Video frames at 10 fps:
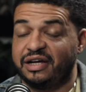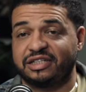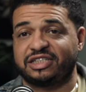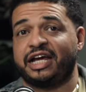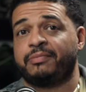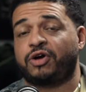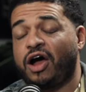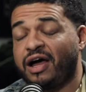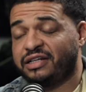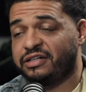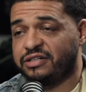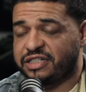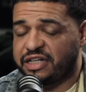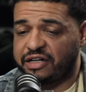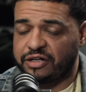Sam Collier
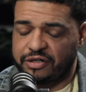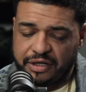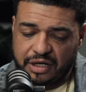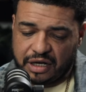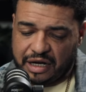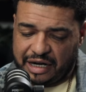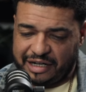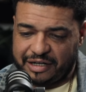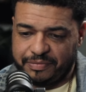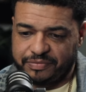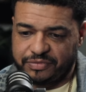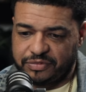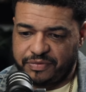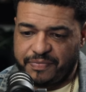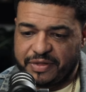is here,
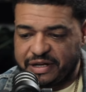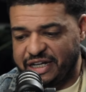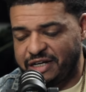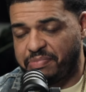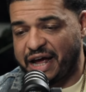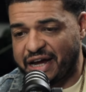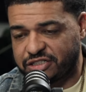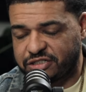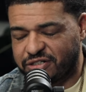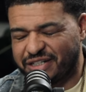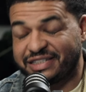lead pastor,